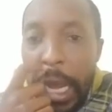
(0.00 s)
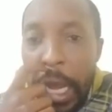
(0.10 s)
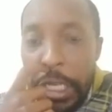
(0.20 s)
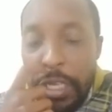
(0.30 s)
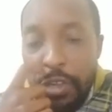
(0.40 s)

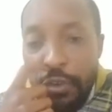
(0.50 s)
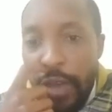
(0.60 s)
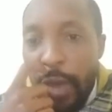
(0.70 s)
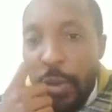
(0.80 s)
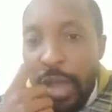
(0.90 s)
So
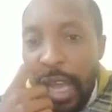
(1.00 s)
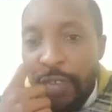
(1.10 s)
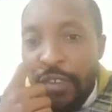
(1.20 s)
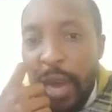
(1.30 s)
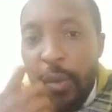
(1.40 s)
far we
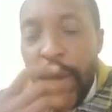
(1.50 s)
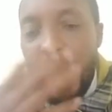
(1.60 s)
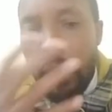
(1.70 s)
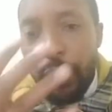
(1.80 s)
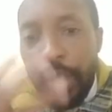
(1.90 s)
have done
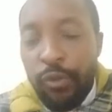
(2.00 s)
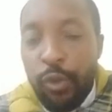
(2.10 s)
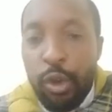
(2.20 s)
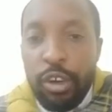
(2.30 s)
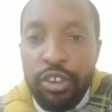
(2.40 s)
well. We've
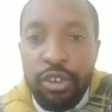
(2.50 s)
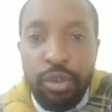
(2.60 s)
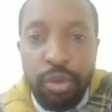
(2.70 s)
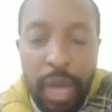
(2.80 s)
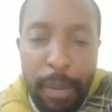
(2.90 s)
got
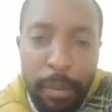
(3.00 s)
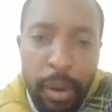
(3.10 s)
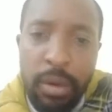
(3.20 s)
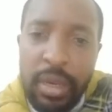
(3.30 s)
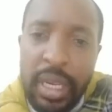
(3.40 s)
to
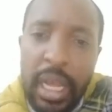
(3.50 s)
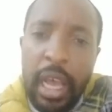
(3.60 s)
about